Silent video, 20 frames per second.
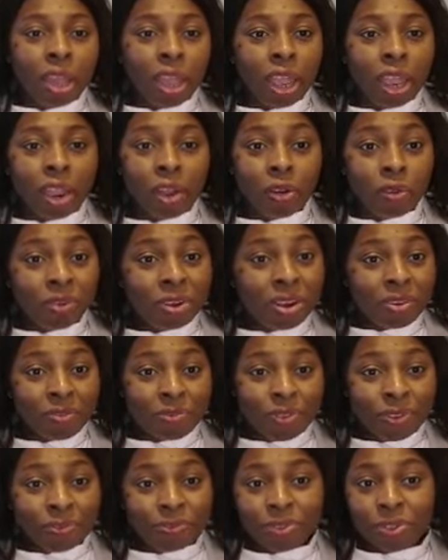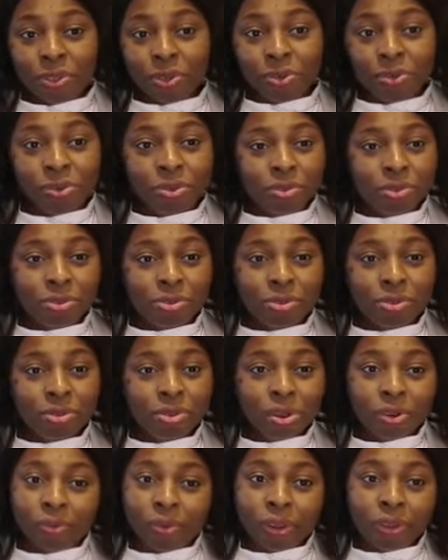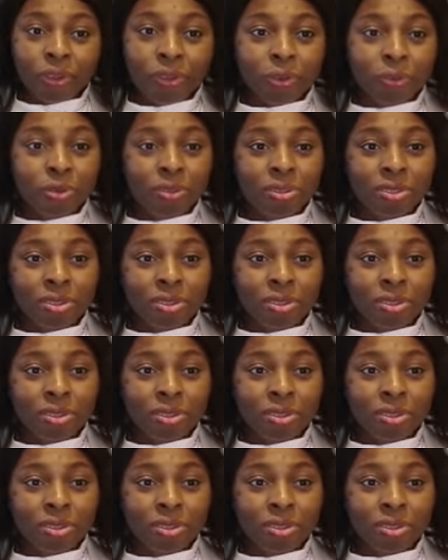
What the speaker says: 150 euros to 200 euros